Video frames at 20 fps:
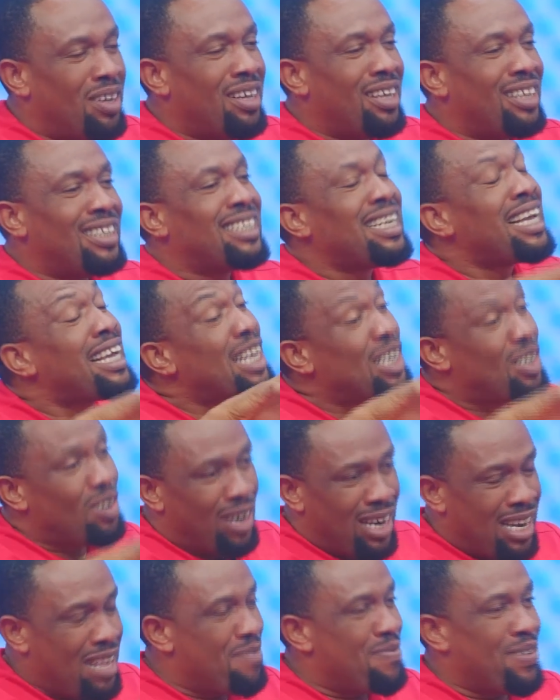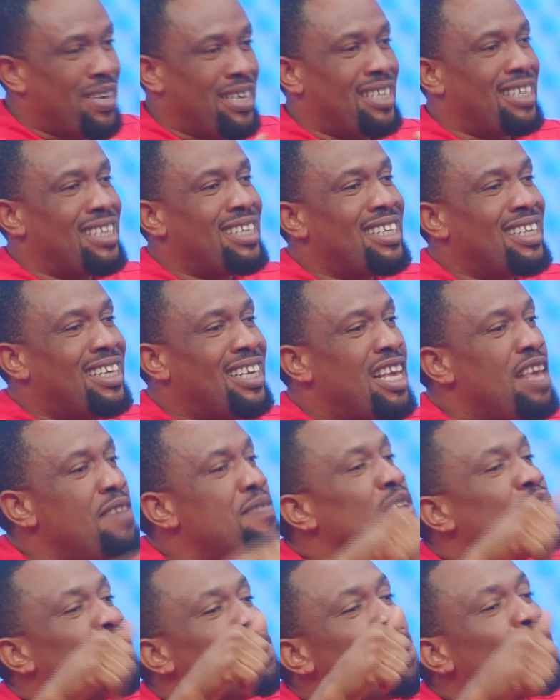take it or leave it. If
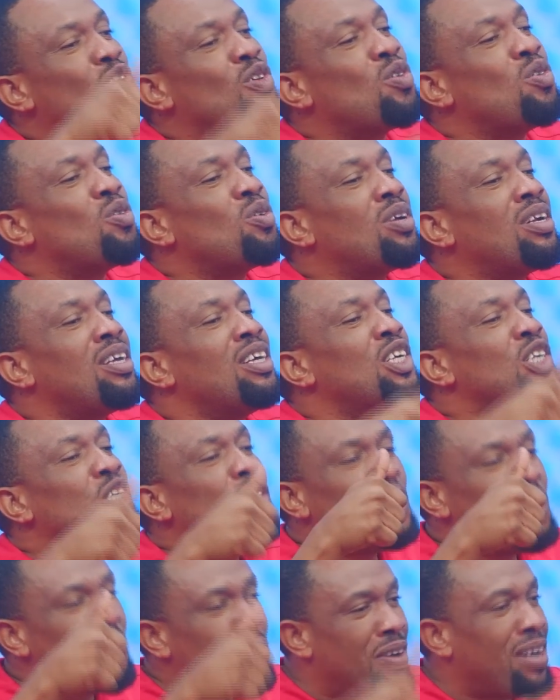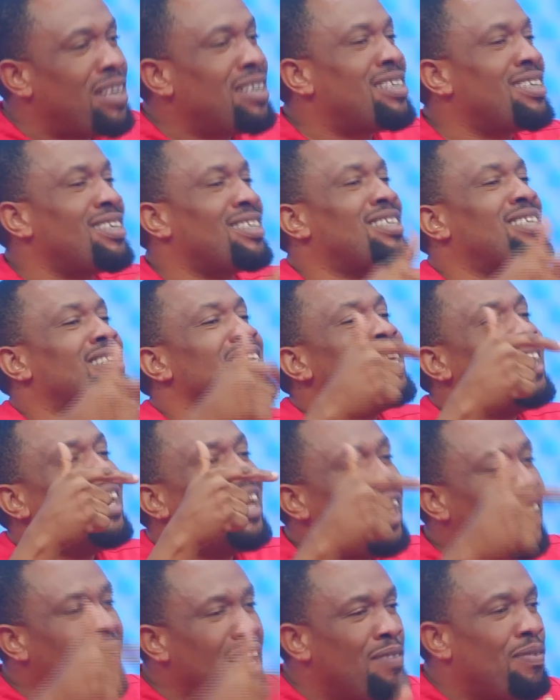it's not good, Juventus,
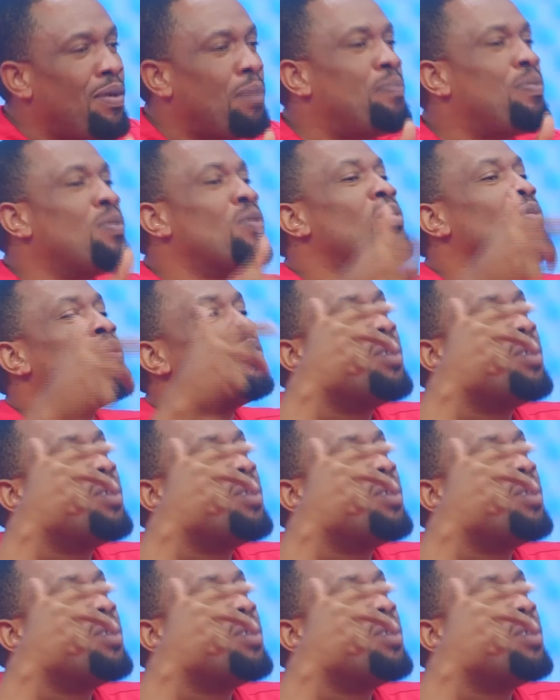Liverpool,